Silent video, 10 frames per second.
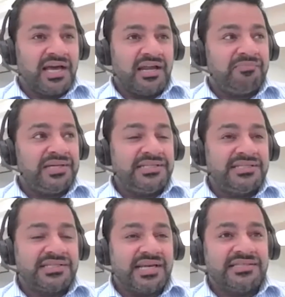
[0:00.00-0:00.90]
And I'm pleased
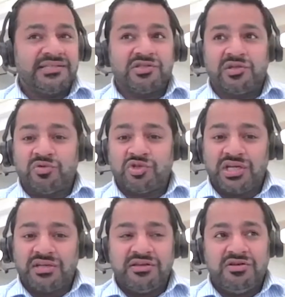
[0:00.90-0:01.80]
to say, since
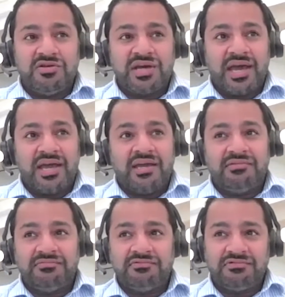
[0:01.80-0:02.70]
launching in the
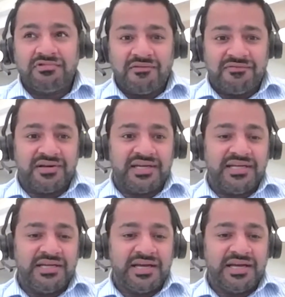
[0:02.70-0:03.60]
UK
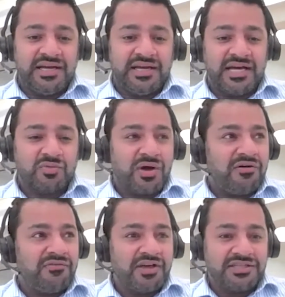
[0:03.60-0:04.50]
roughly
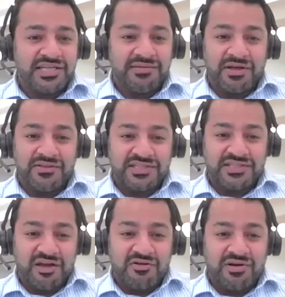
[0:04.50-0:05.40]
12, 13 months
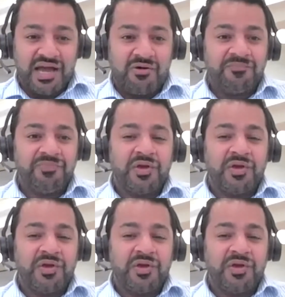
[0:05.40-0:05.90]
ago now,